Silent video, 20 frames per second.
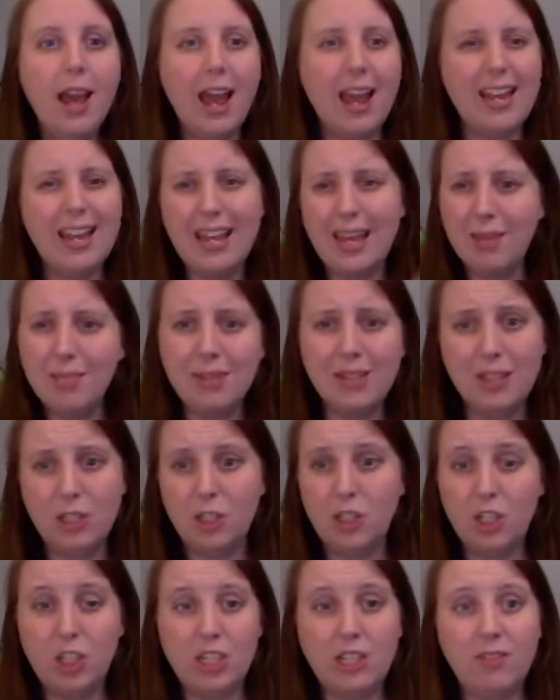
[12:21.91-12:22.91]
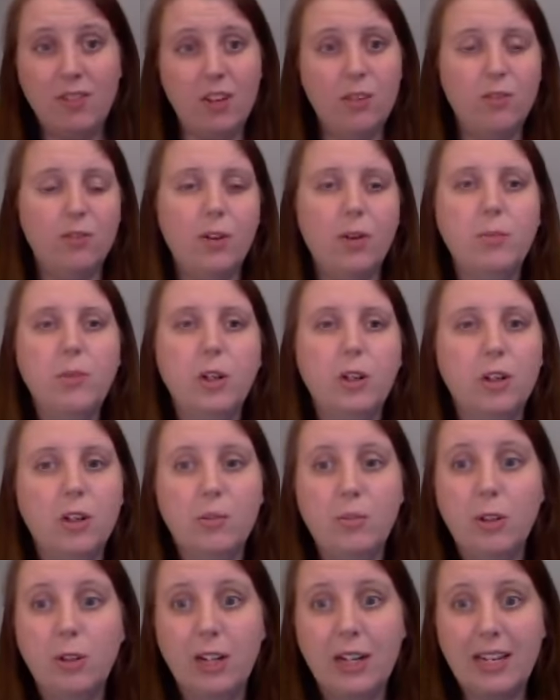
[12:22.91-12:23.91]
an image even from your
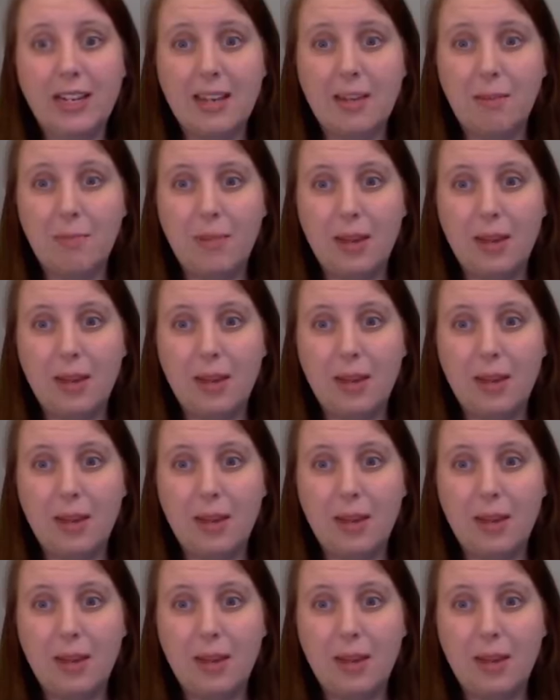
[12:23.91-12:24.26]
community.